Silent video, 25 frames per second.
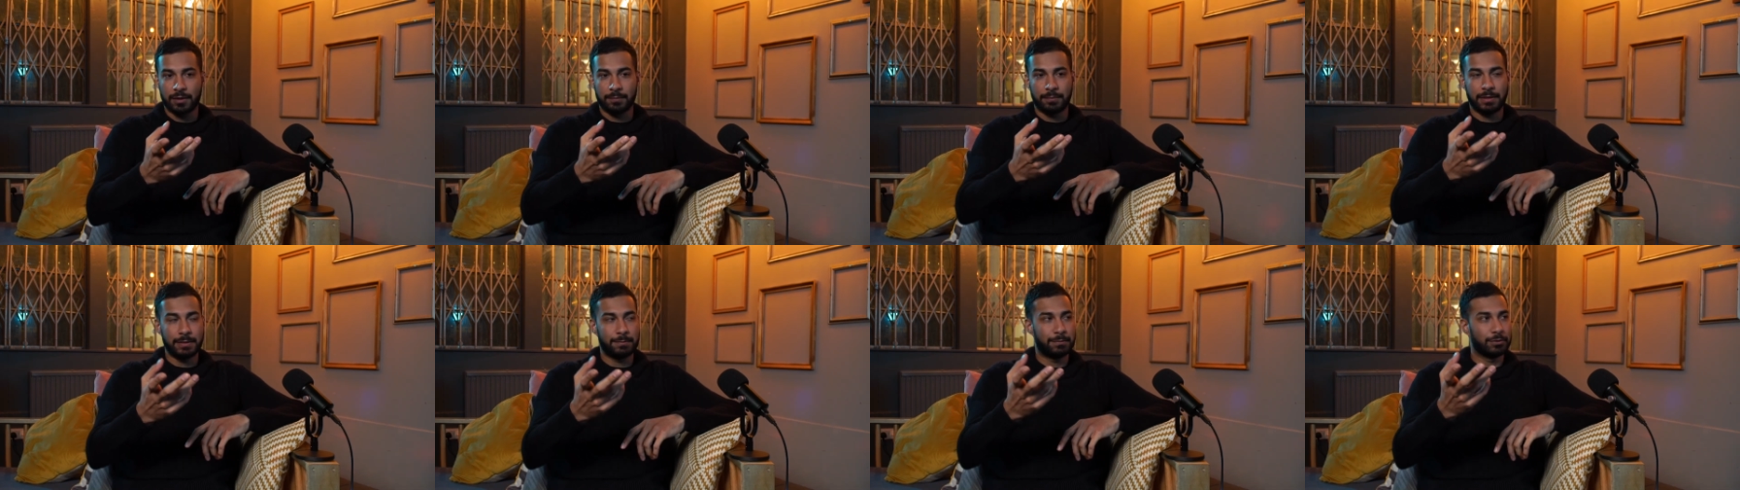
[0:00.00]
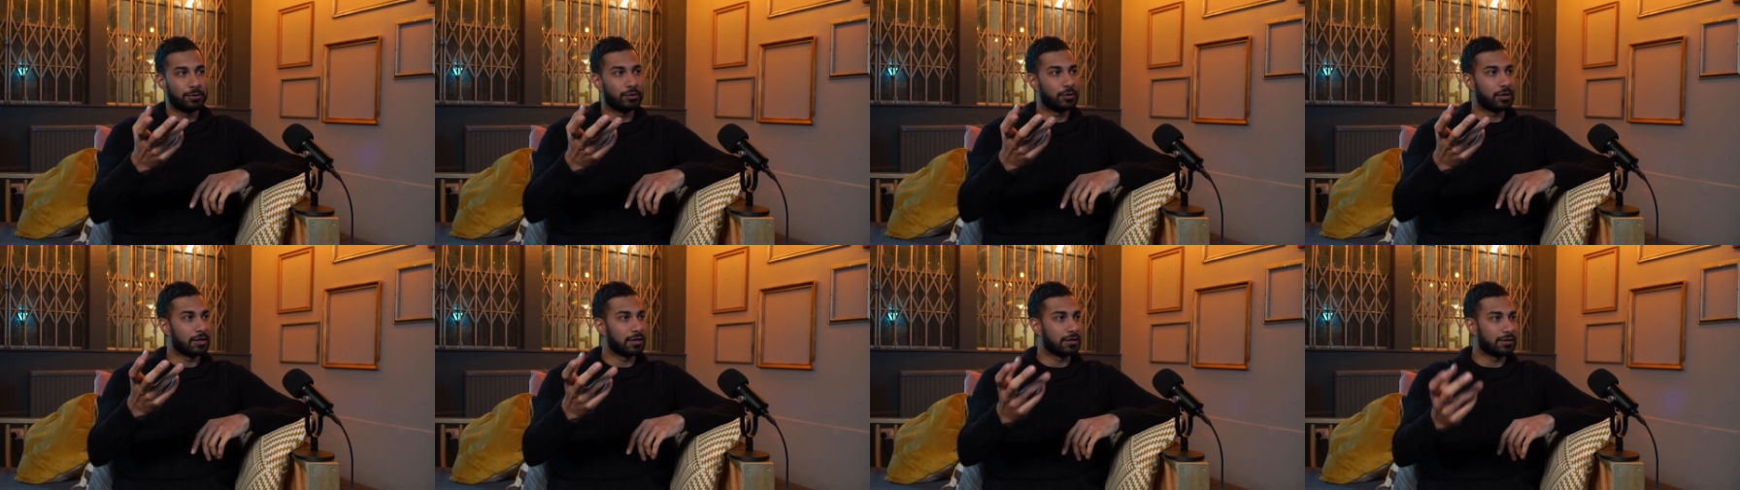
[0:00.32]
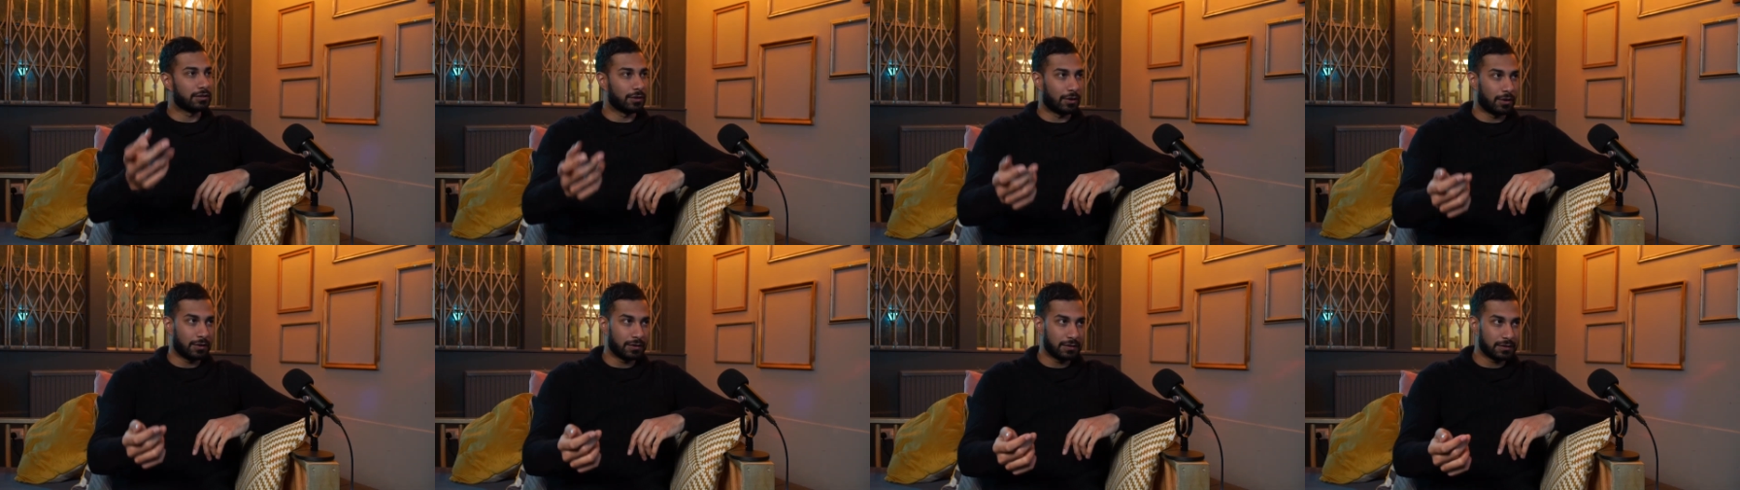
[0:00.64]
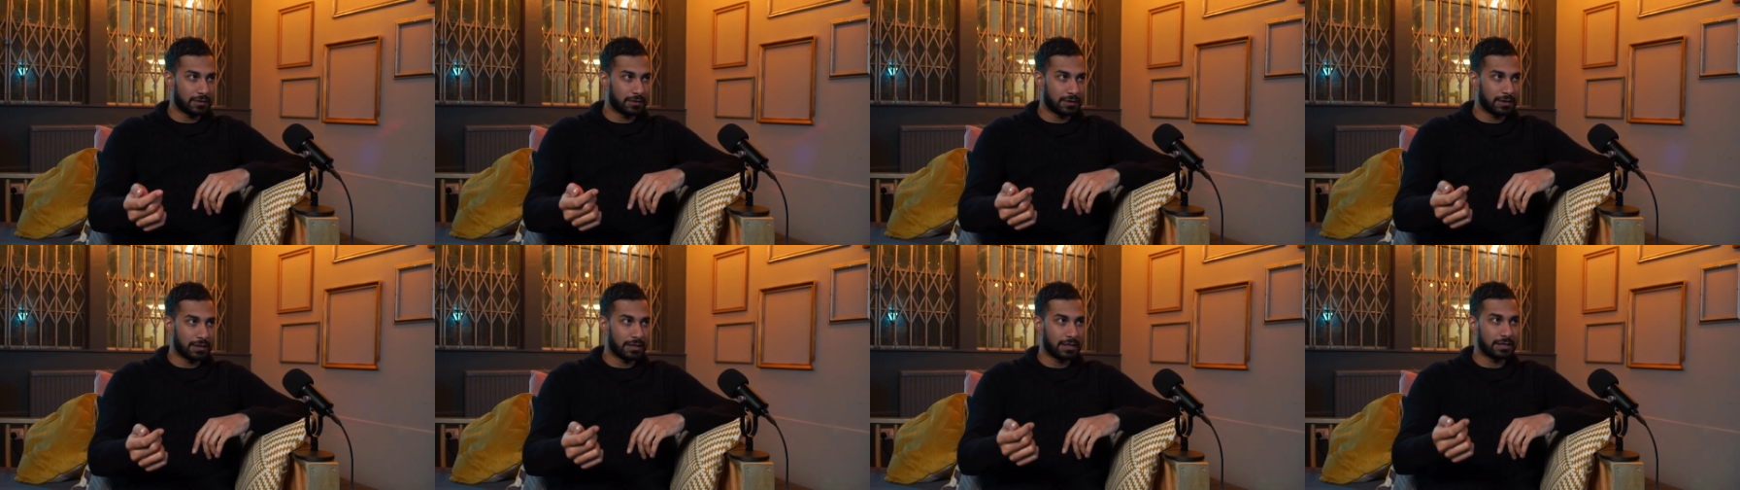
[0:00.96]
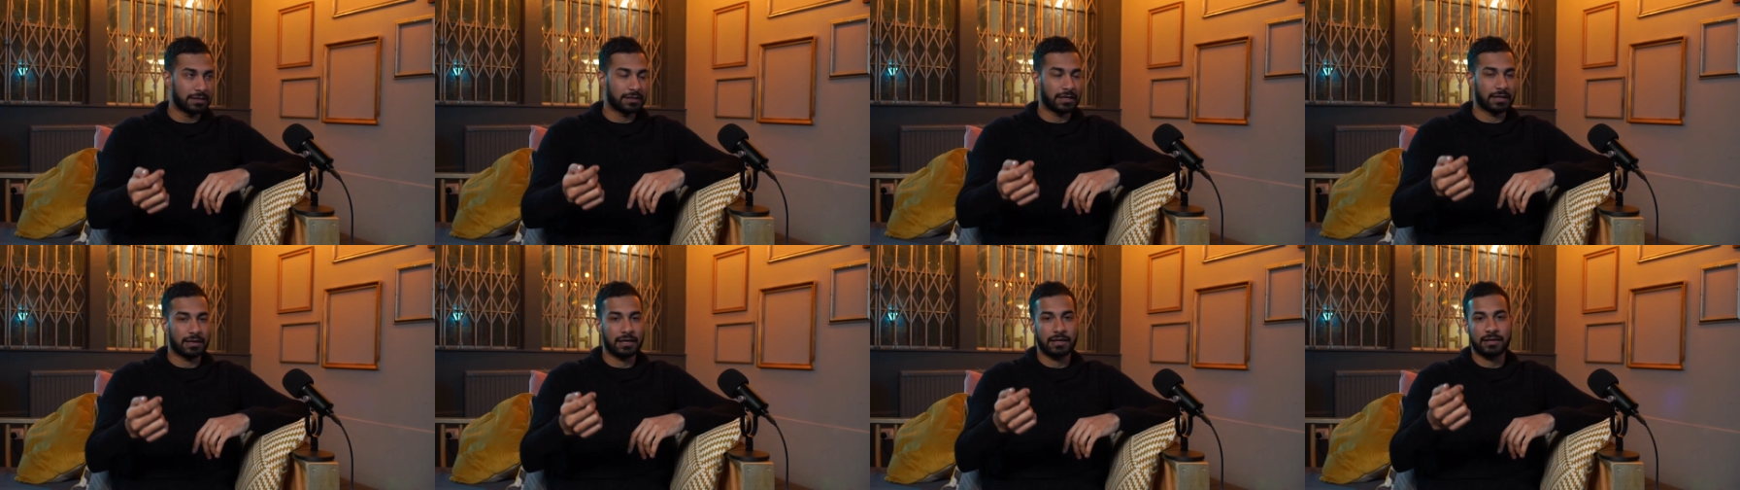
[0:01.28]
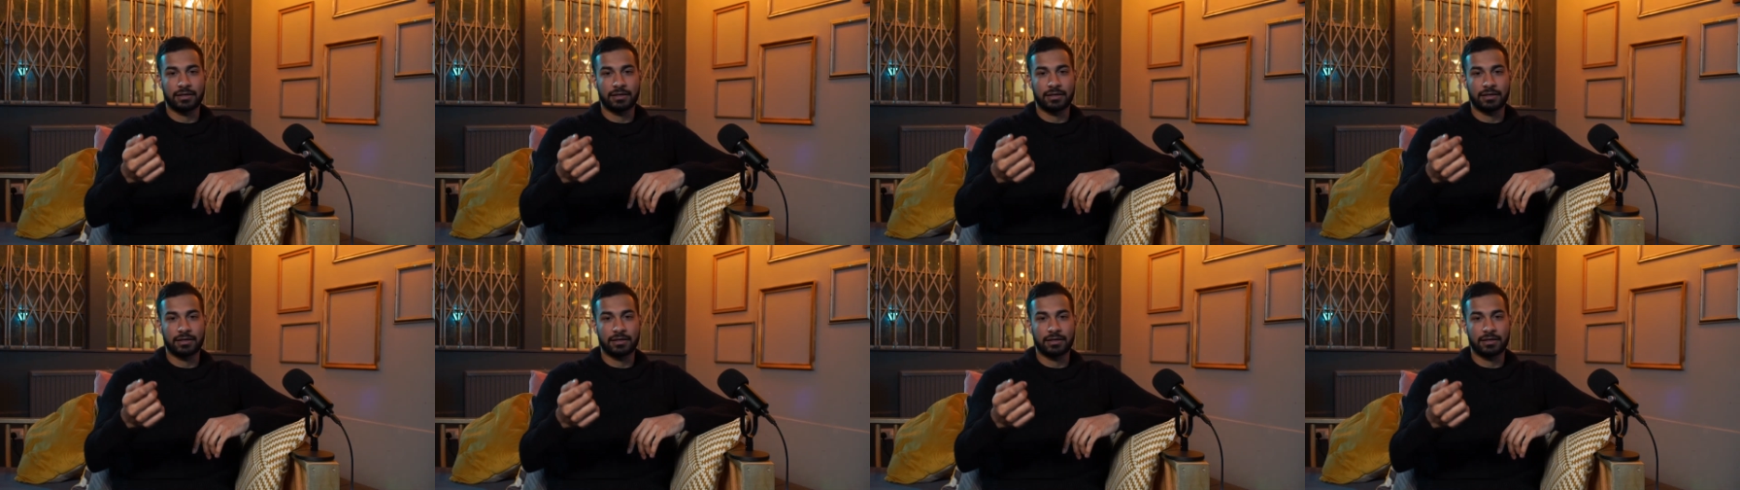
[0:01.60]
people doing dances, and